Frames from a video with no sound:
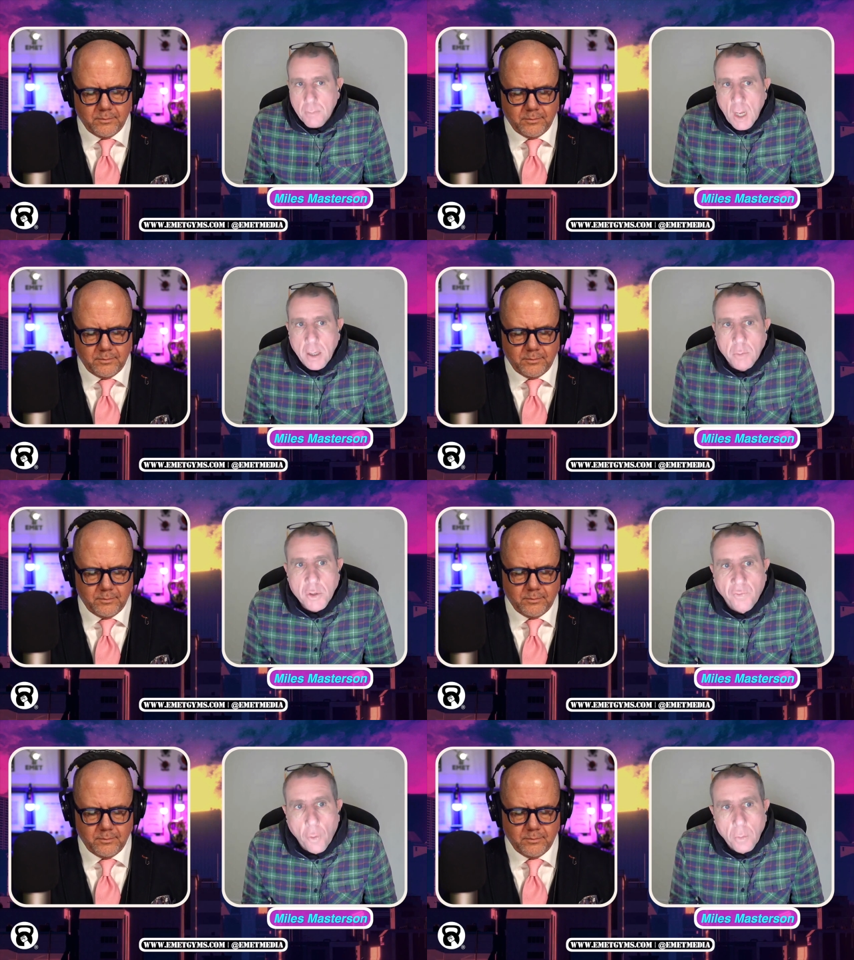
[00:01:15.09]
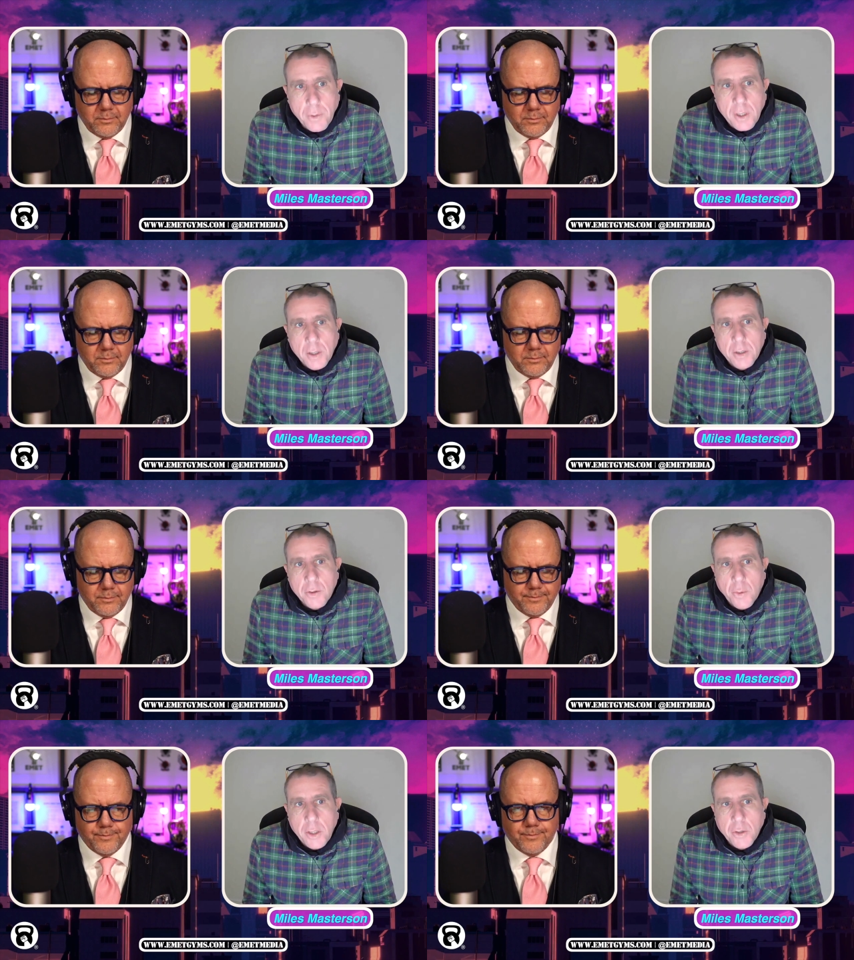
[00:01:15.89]
Speaker 1: It was formed in
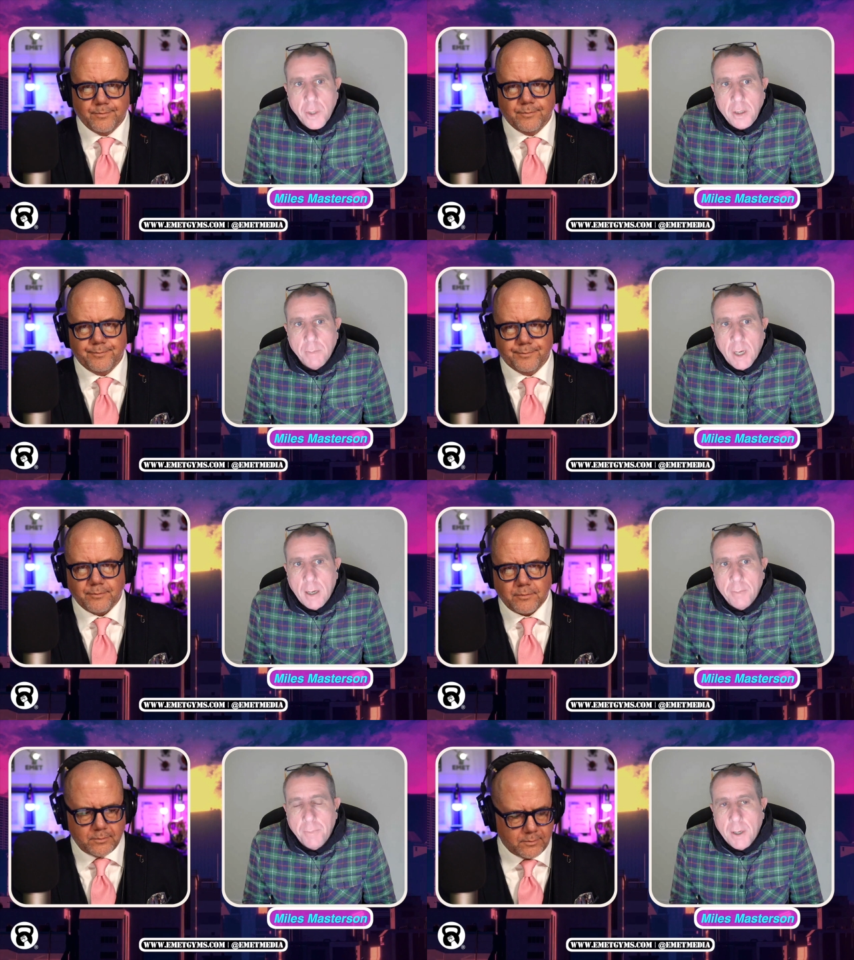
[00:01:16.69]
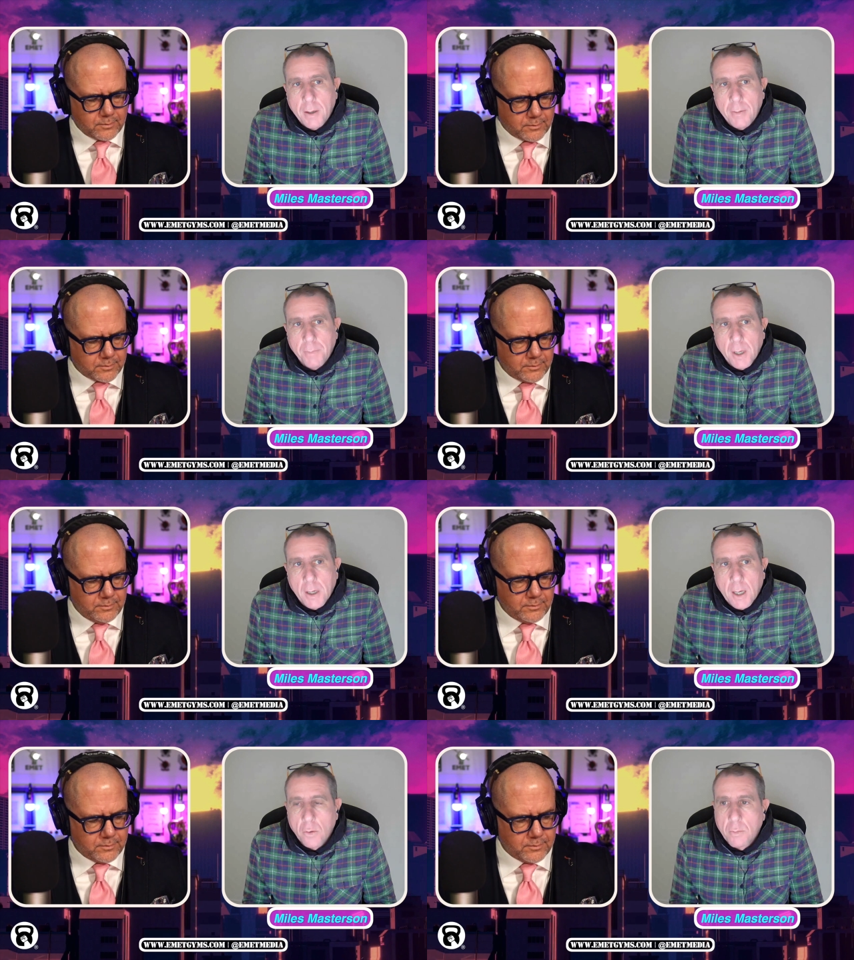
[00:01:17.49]
twenty twenty by a, a guy
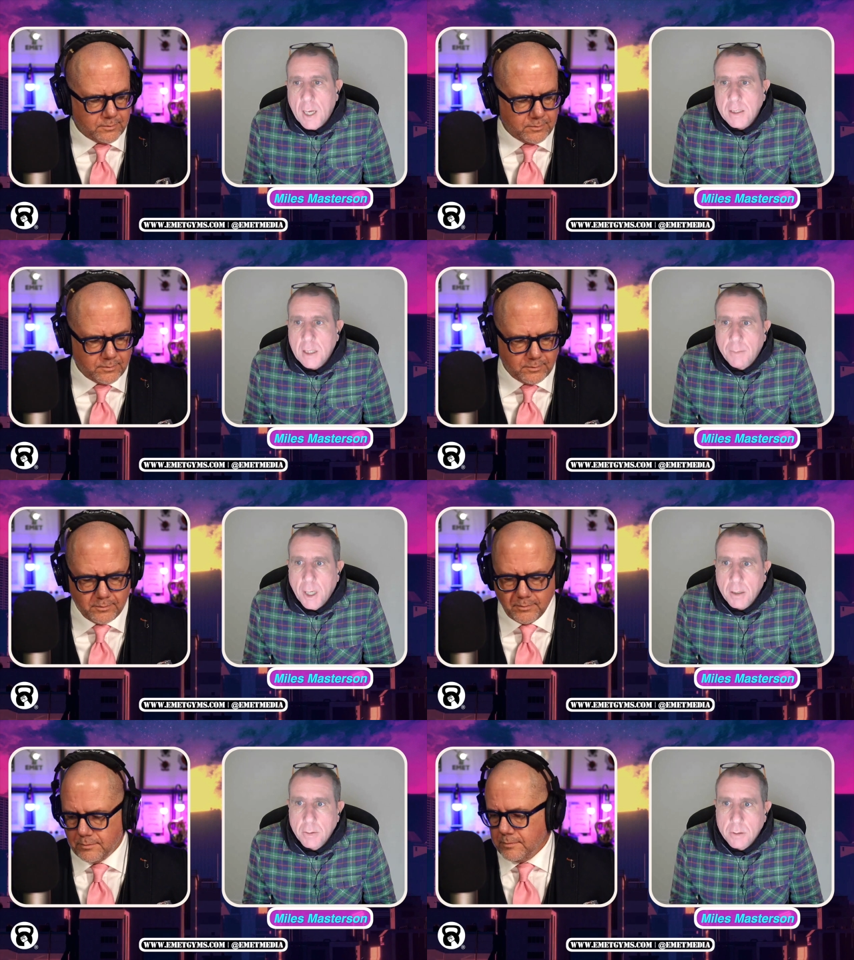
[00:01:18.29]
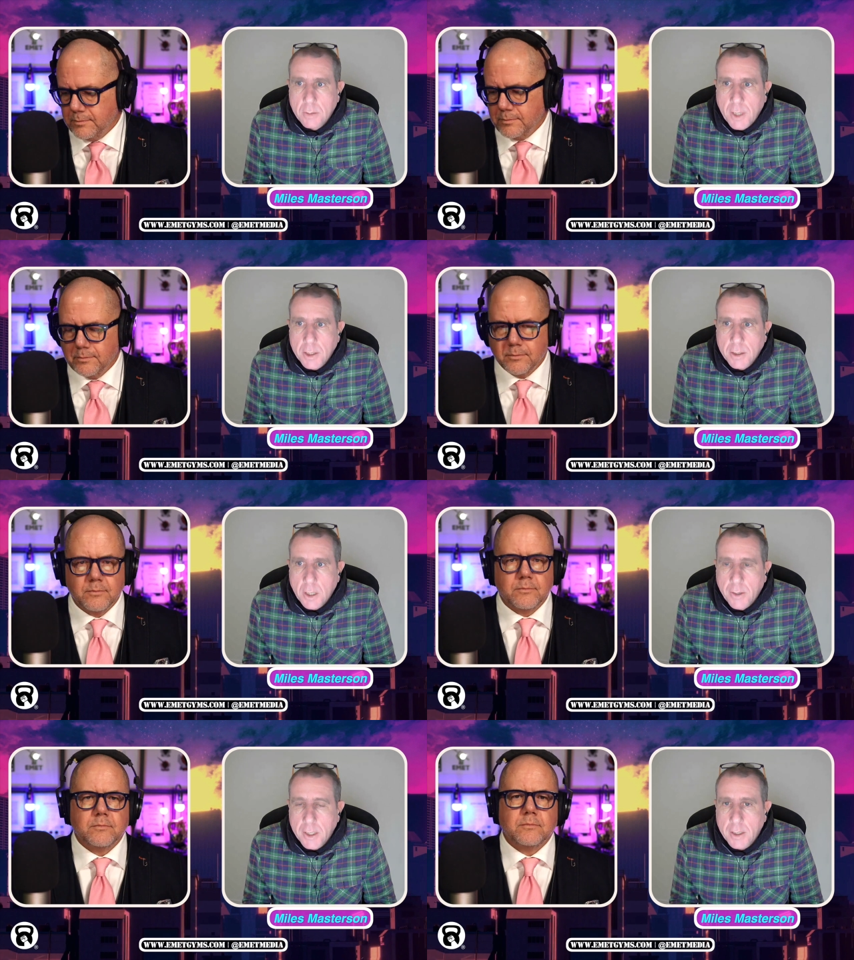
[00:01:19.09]
called Mike Schlebach, who's the managing
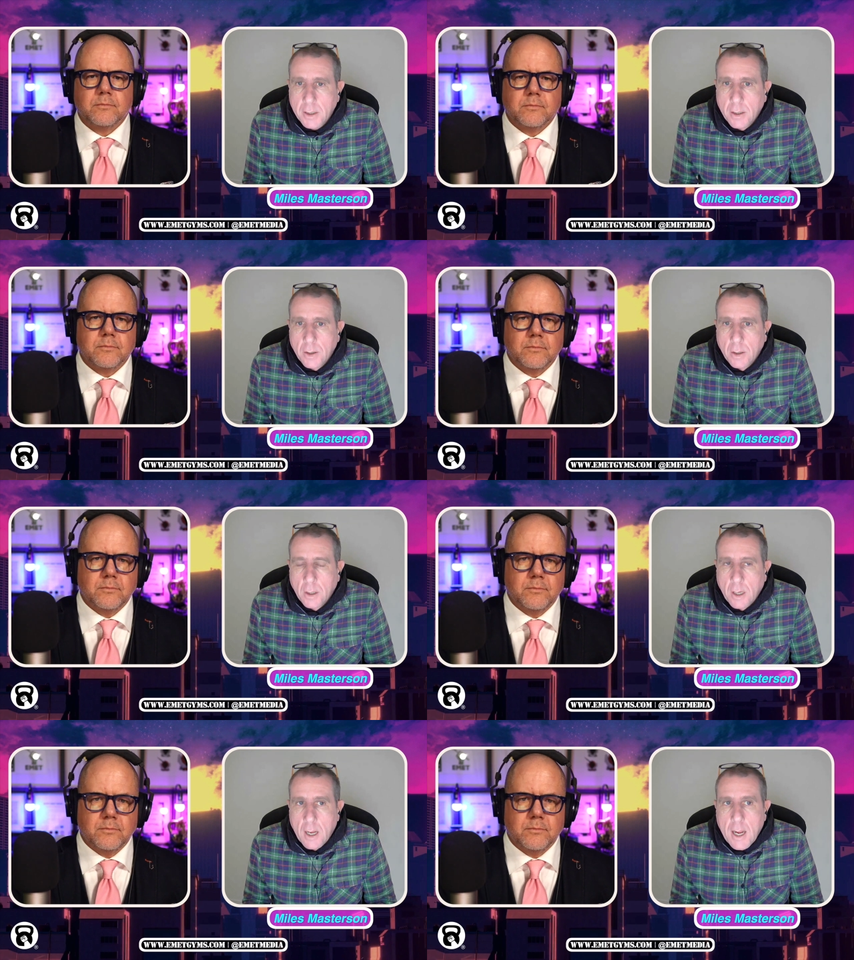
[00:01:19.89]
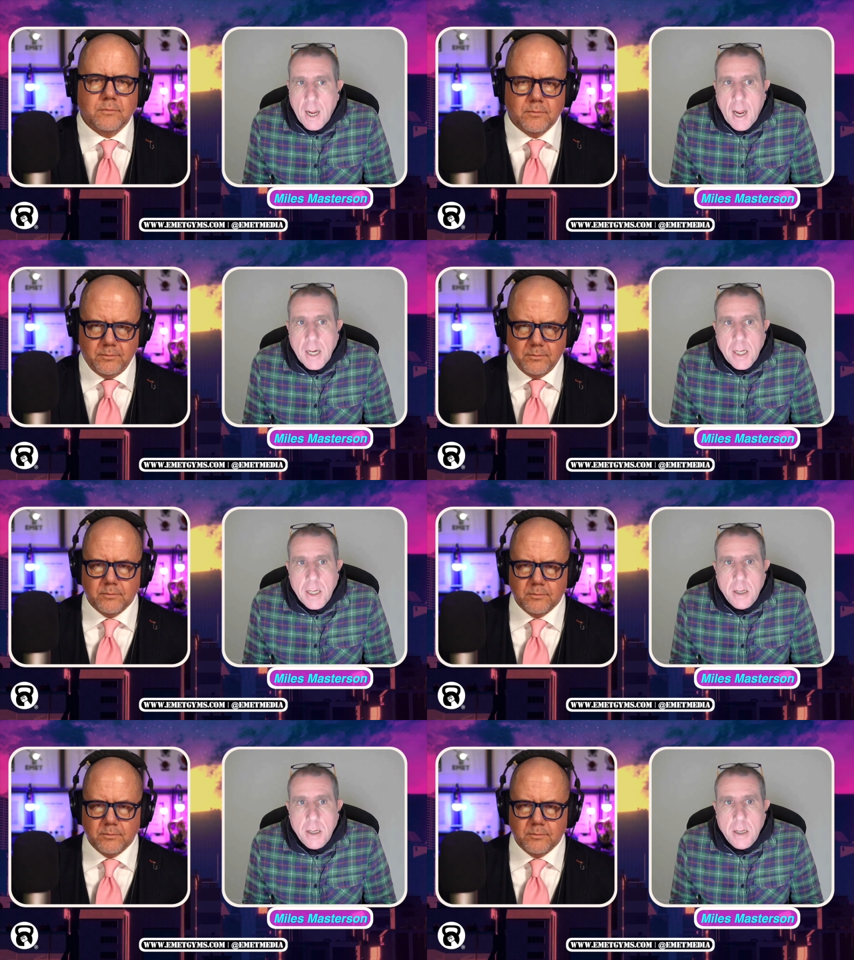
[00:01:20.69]
director. And he